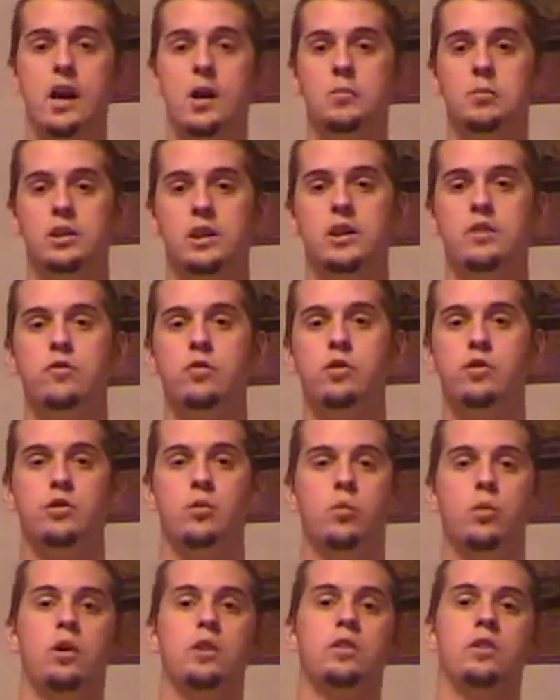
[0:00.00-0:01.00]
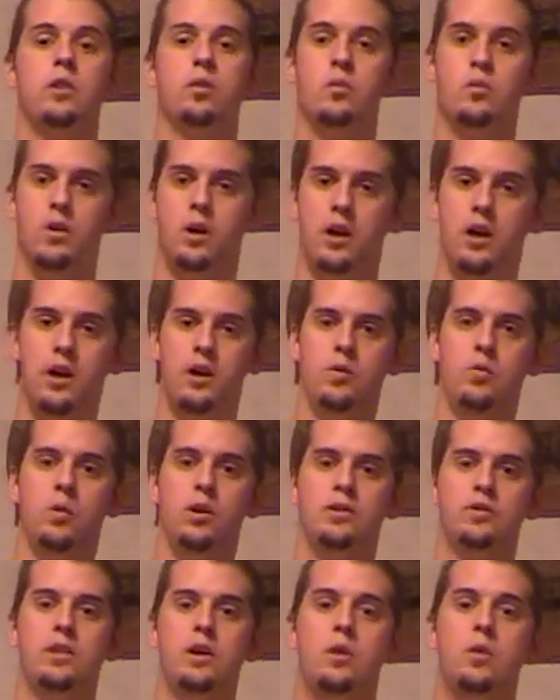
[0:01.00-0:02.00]
I believe it was
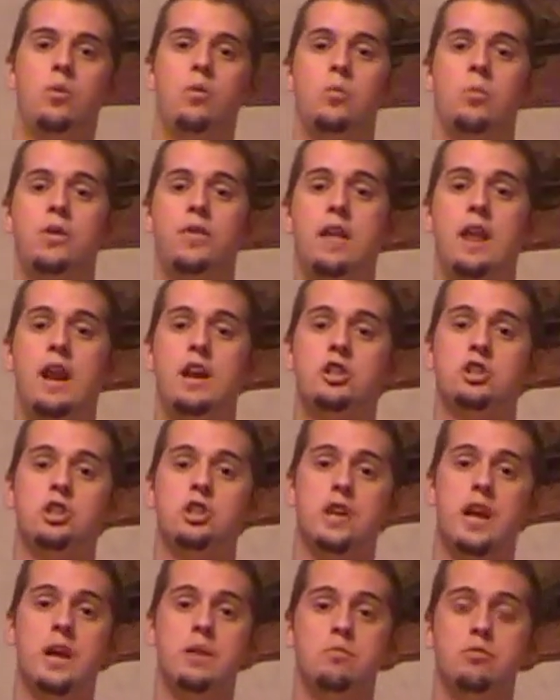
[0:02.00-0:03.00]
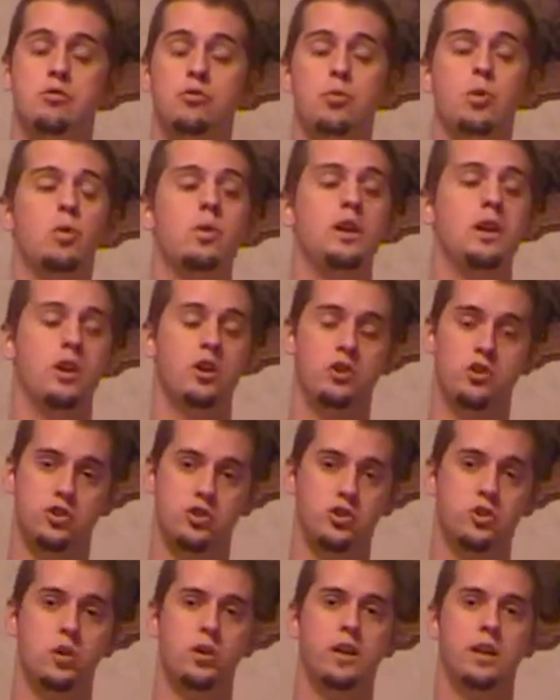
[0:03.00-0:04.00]
that one that actually came through here and
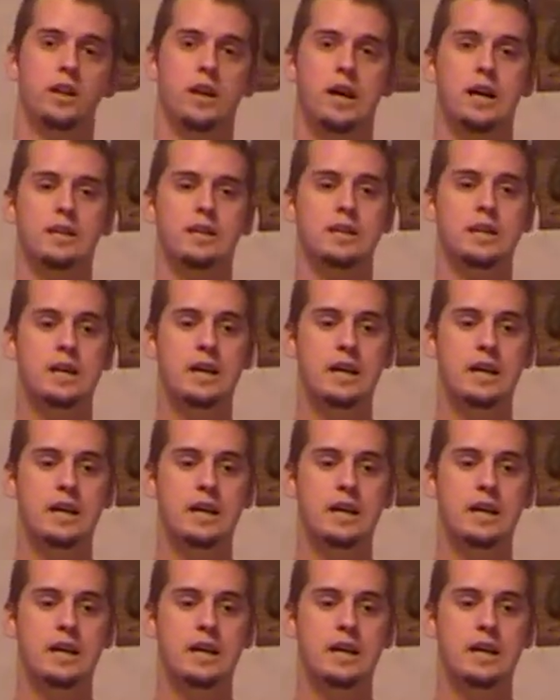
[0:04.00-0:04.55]
destroyed a lot.